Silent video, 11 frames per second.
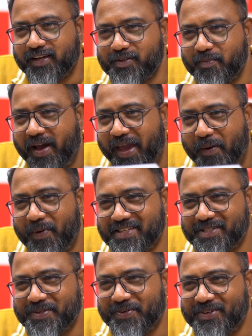So my
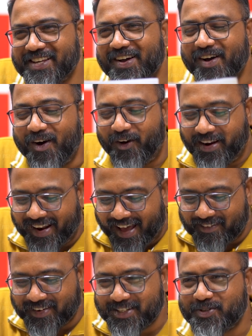question was, on an
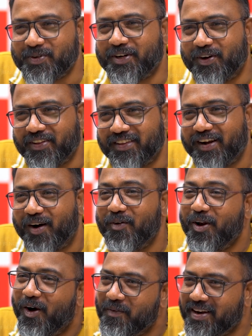average to an author, how
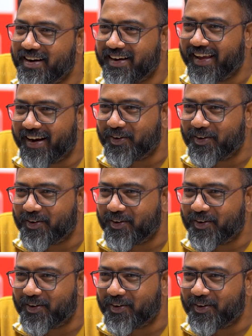long will it take